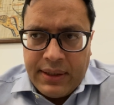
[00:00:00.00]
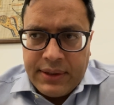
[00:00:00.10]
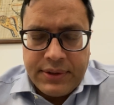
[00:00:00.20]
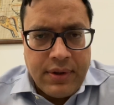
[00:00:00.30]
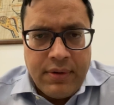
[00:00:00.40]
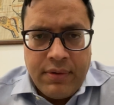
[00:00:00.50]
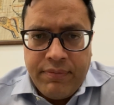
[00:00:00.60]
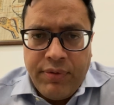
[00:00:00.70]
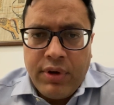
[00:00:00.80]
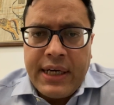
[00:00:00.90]
So
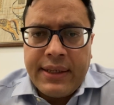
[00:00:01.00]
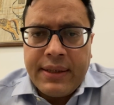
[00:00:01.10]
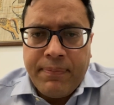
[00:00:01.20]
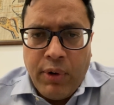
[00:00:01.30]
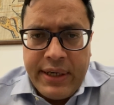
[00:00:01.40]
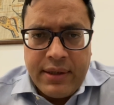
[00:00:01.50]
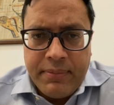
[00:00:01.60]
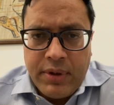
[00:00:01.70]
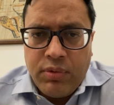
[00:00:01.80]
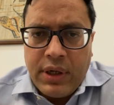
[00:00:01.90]
before that, the point
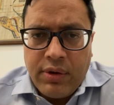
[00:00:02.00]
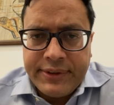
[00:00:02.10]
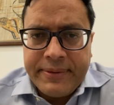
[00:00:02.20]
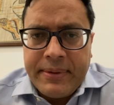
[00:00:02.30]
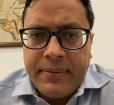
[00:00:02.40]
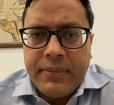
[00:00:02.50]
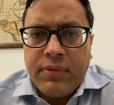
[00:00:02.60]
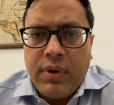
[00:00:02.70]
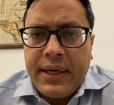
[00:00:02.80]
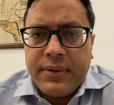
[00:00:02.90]
number one, concept number
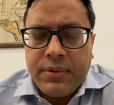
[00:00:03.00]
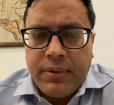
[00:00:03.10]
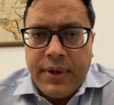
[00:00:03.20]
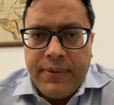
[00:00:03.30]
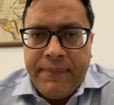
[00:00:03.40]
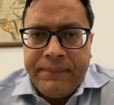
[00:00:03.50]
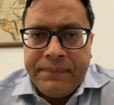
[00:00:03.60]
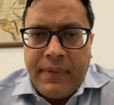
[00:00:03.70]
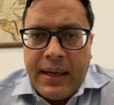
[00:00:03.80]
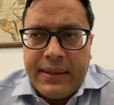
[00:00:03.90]
one, I told you
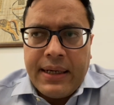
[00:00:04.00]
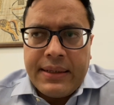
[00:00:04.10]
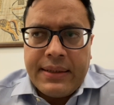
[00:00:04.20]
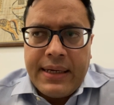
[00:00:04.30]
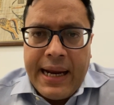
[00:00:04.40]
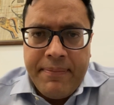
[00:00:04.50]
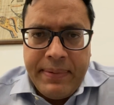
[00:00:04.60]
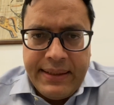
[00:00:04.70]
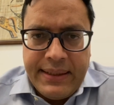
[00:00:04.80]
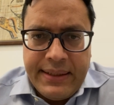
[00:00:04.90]
that
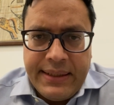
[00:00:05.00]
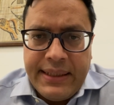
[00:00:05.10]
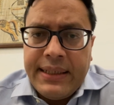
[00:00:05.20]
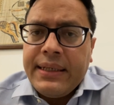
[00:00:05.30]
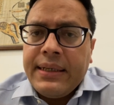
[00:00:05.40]
APTT,